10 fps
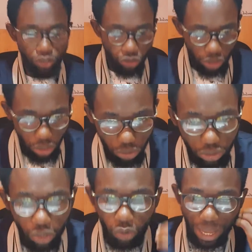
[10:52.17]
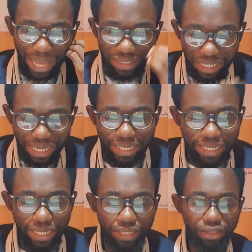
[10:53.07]
So I say that
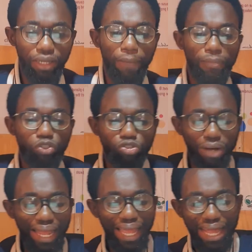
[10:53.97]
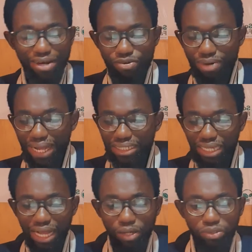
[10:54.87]
again, try and write
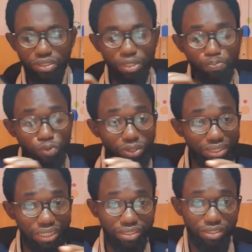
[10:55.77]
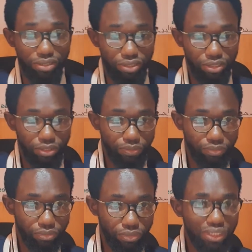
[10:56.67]
out the processes.
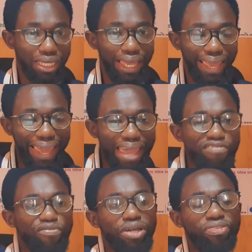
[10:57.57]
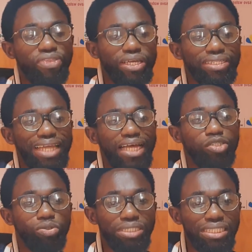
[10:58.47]
Everything that
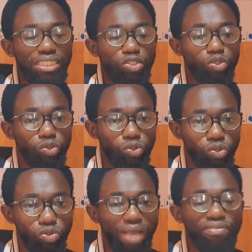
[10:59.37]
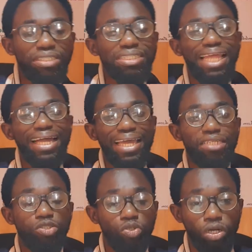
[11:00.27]
you need to do, everything that
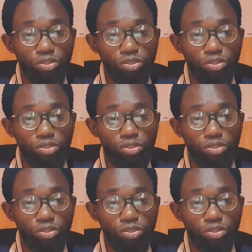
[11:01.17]
gets done